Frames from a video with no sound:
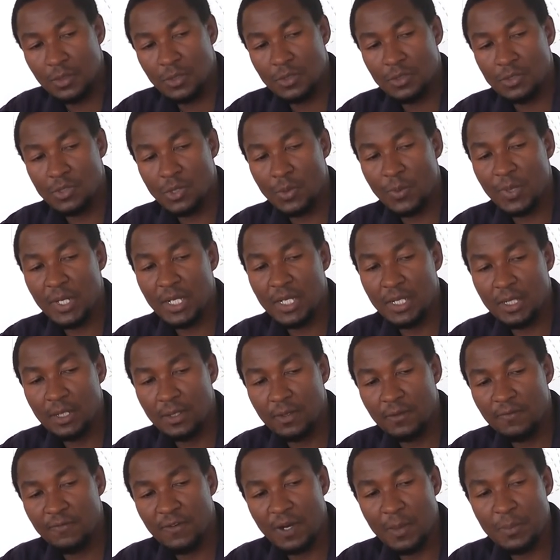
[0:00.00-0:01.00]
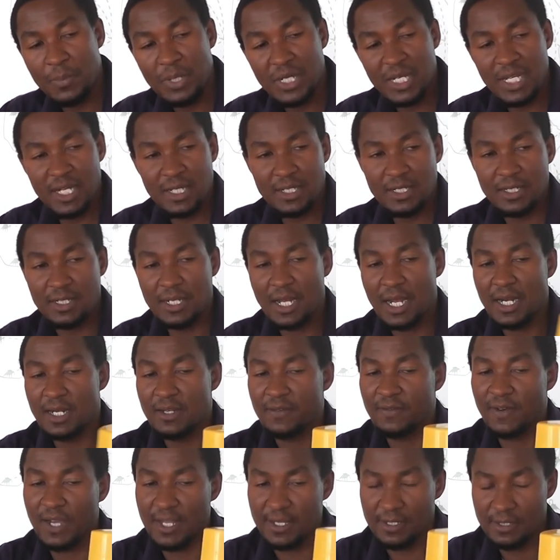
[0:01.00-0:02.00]
So we fabricated a
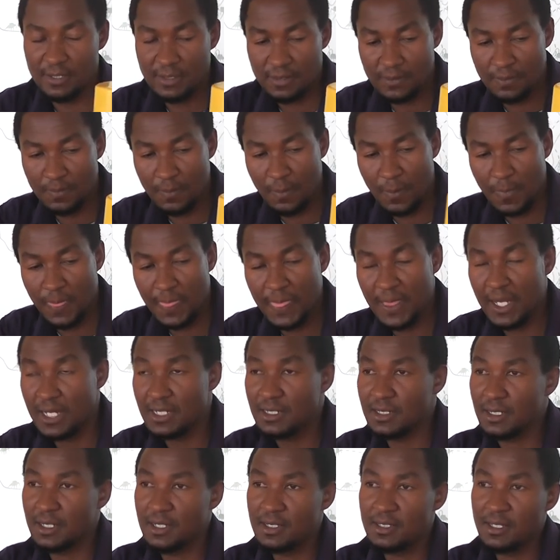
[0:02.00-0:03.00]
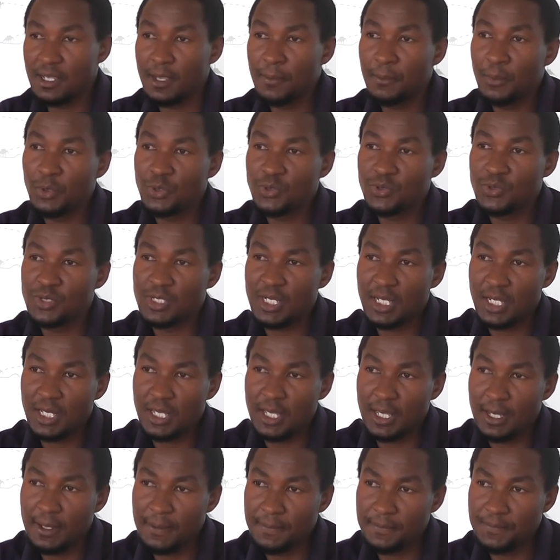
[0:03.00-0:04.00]
device that is able to take
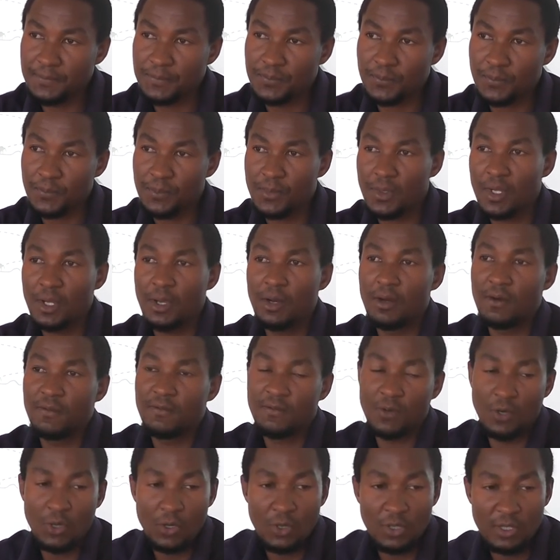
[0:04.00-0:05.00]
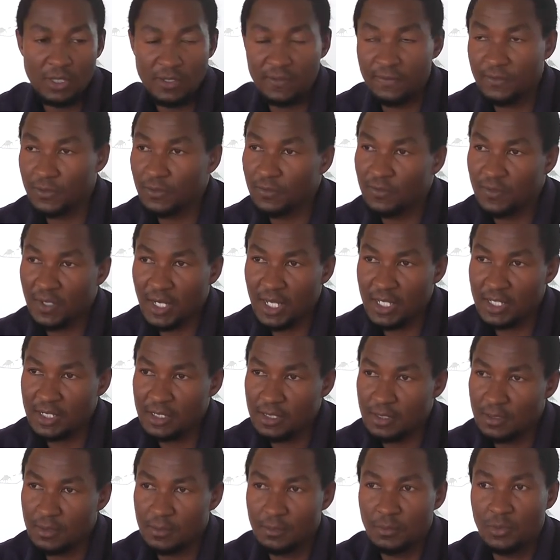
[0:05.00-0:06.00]
care of all the fruit
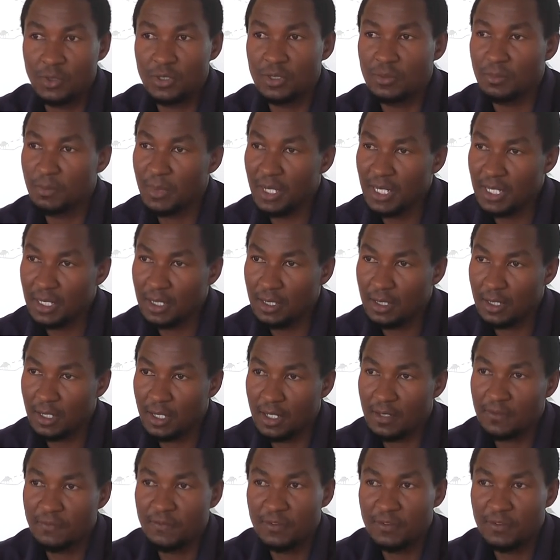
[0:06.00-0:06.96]
flies, both male and